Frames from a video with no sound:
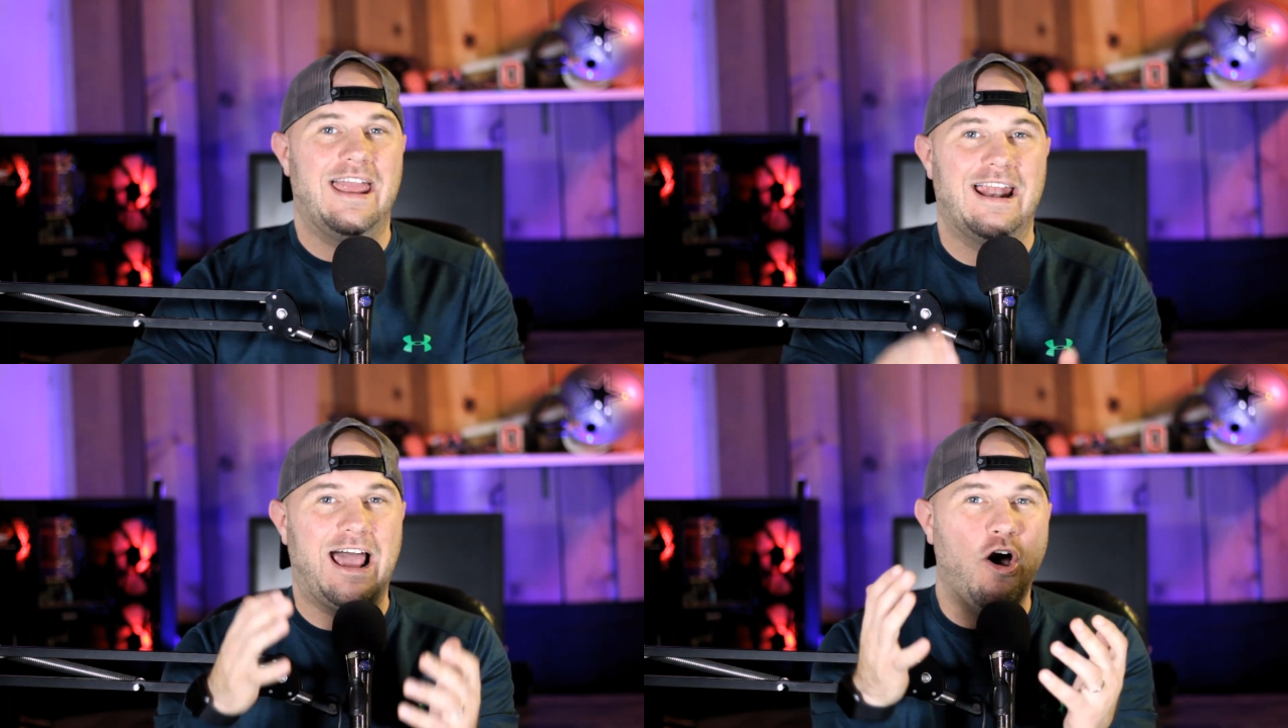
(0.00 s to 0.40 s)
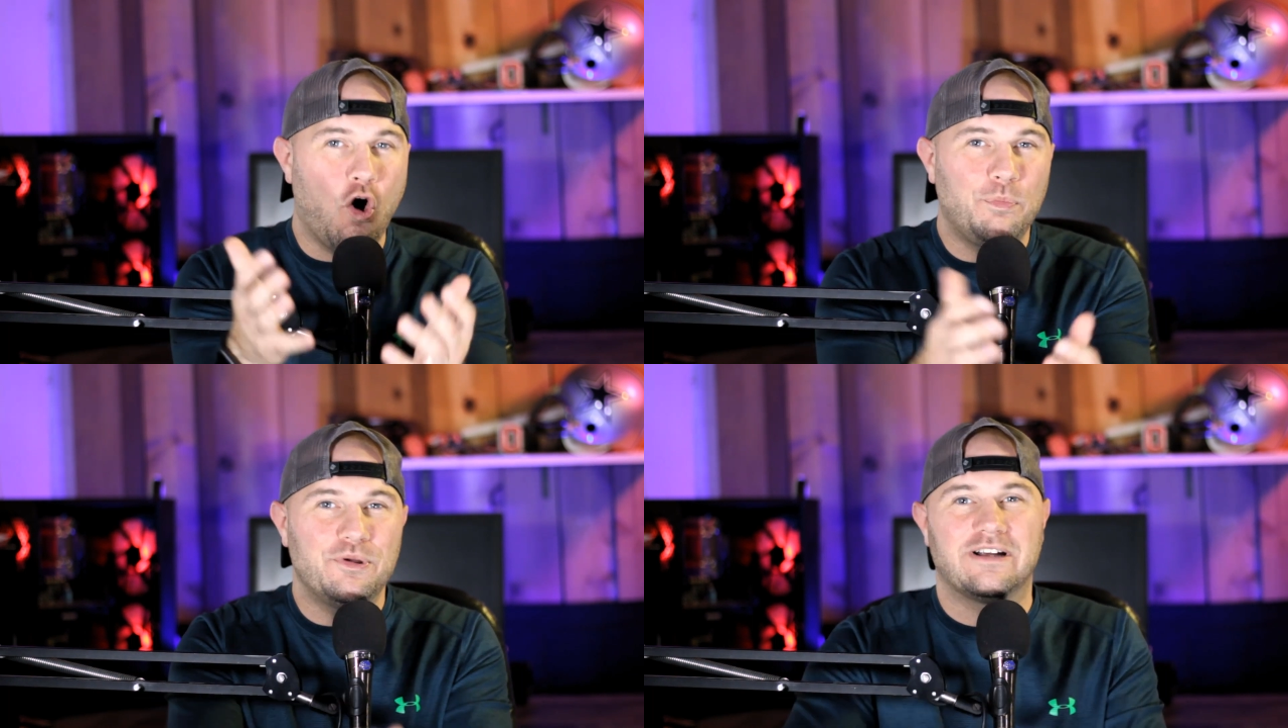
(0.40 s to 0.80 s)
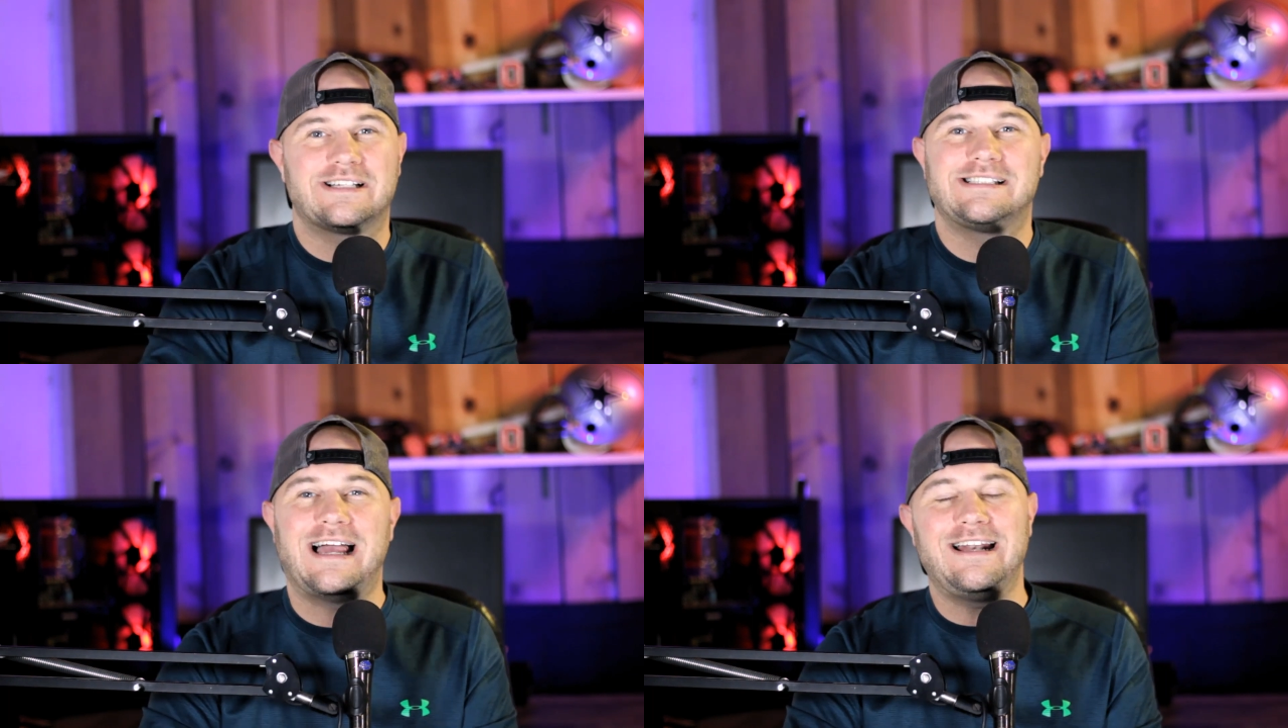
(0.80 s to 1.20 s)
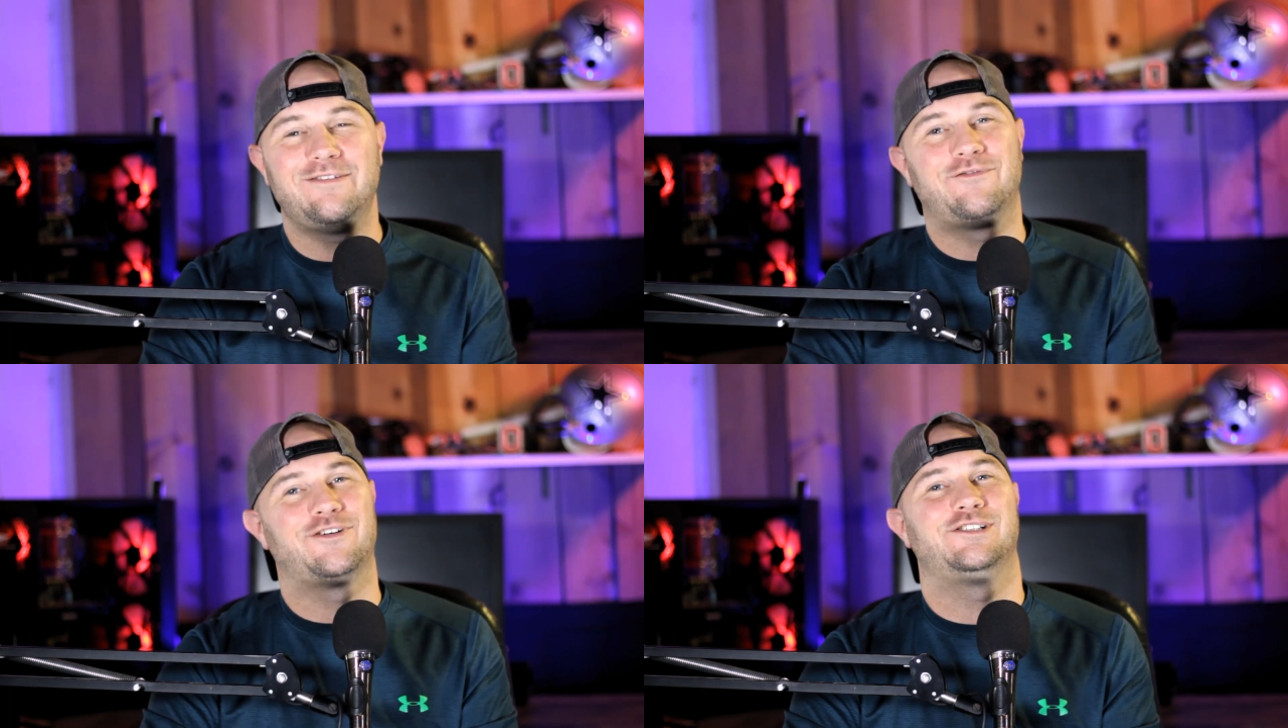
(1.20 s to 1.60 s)
and I hope you're
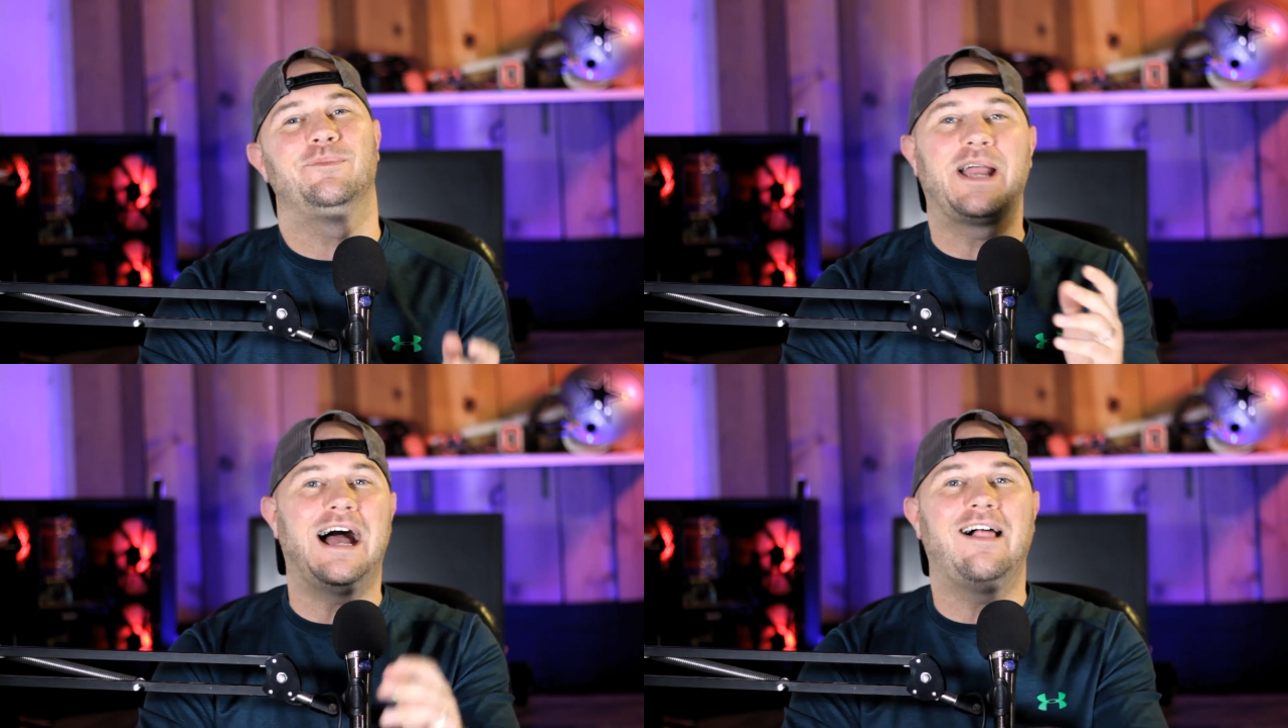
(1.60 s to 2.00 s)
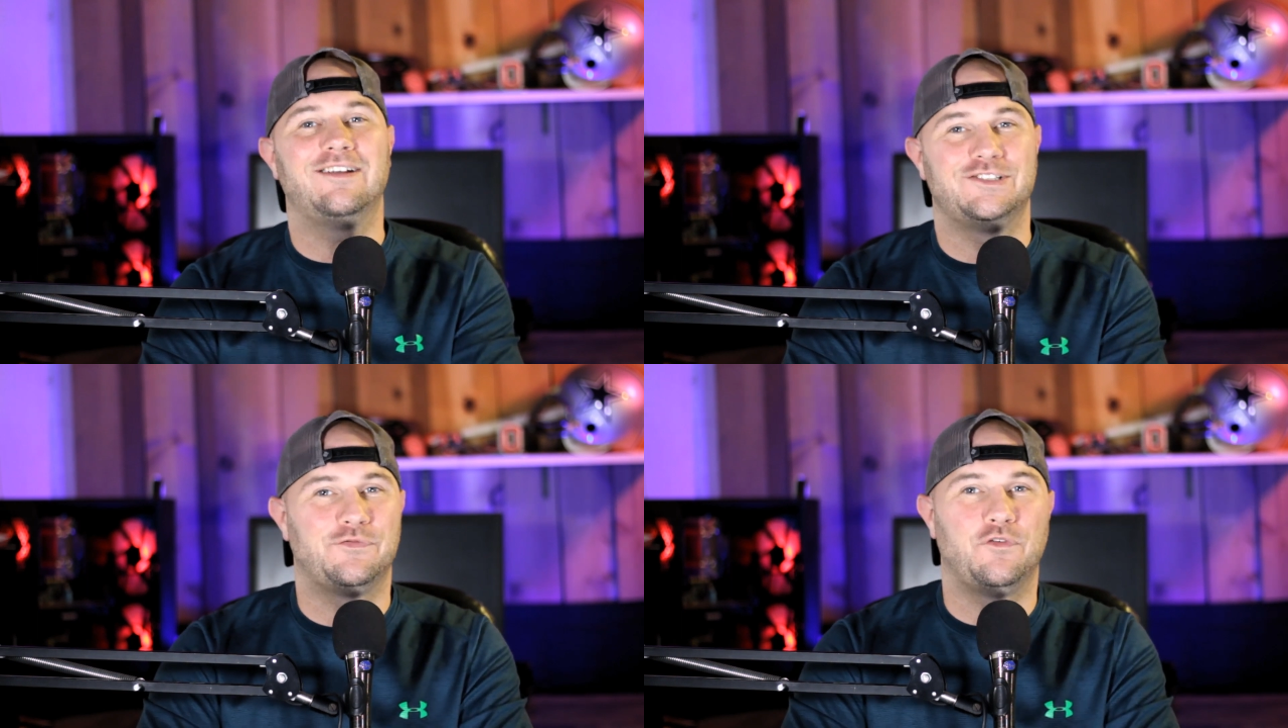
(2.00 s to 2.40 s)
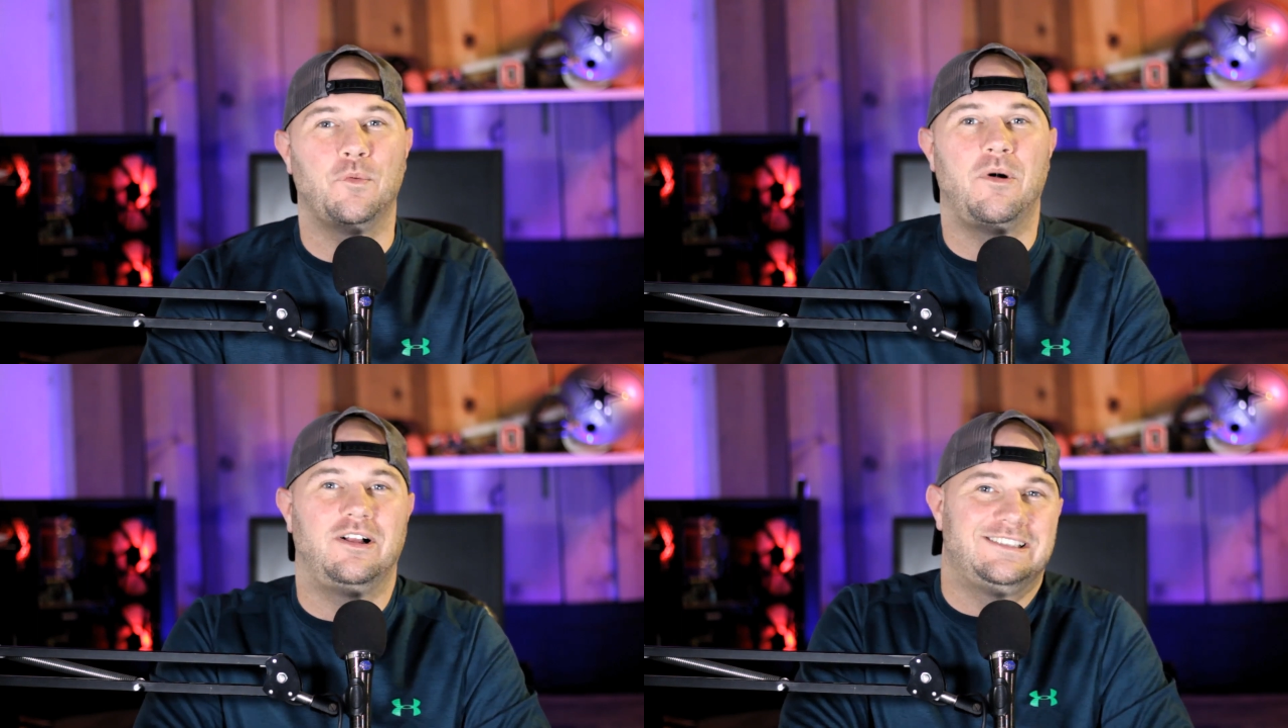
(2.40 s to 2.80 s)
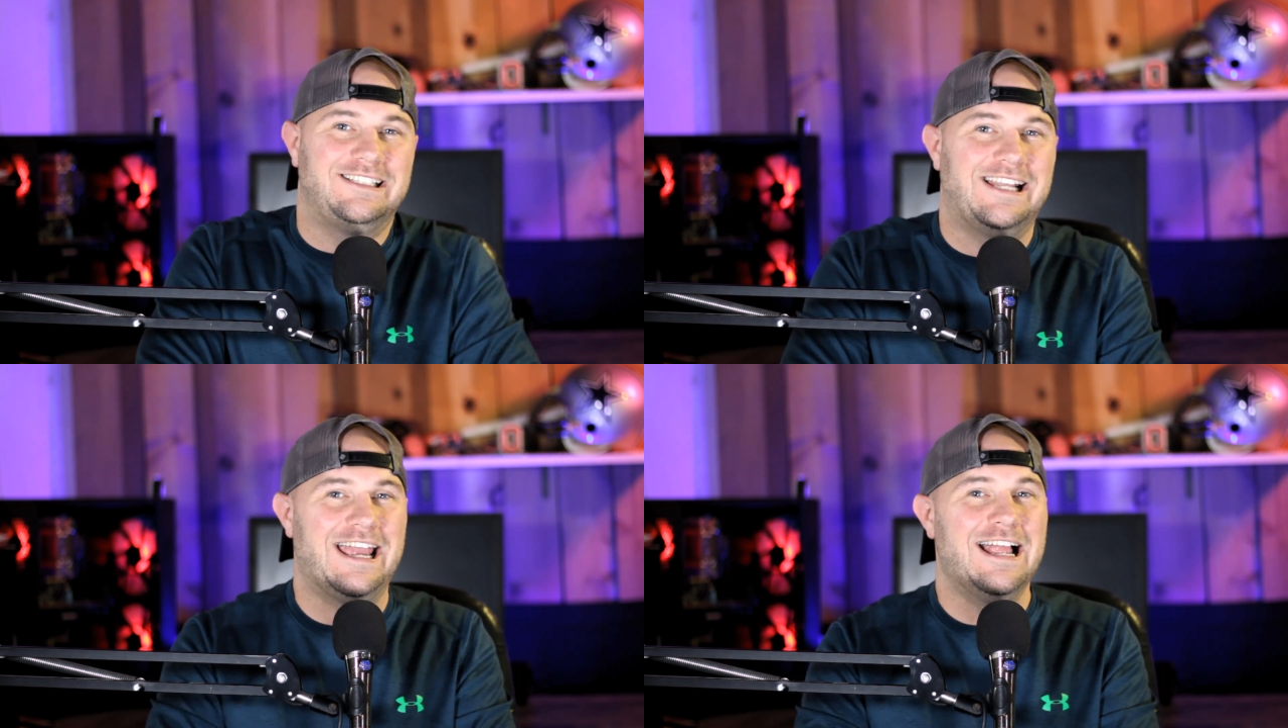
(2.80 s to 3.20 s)
excited for some college football
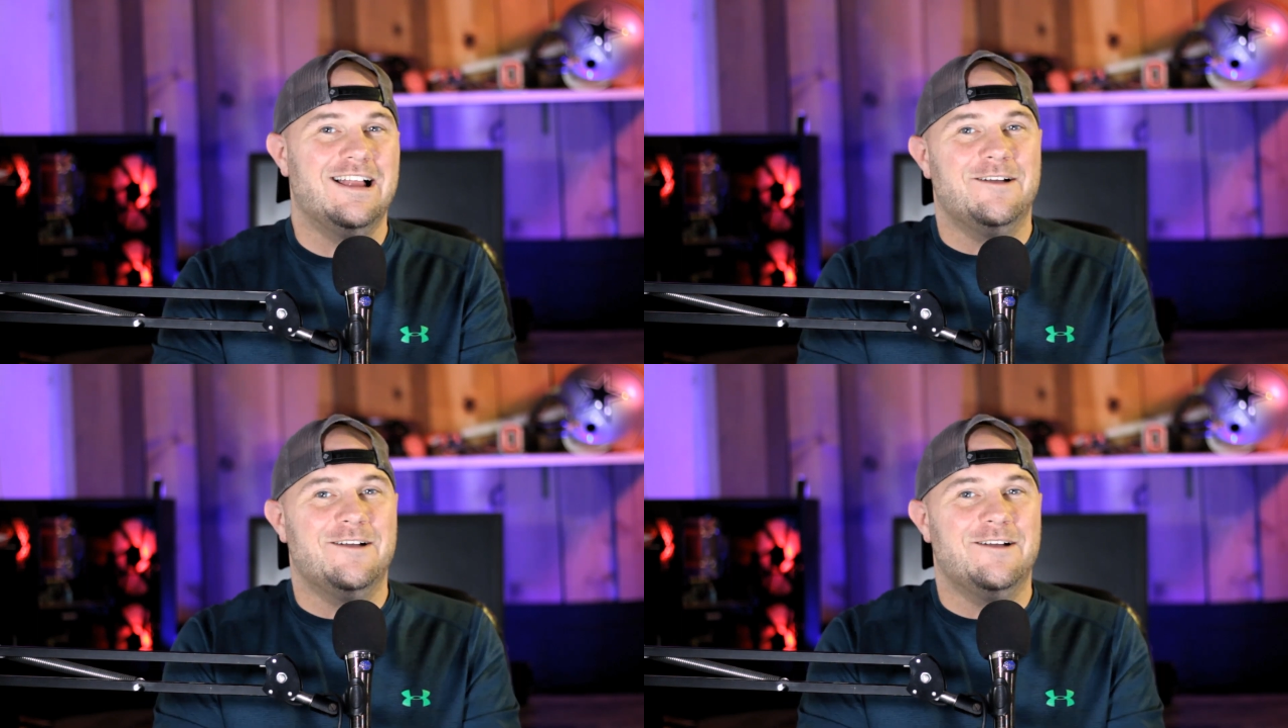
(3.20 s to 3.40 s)
today.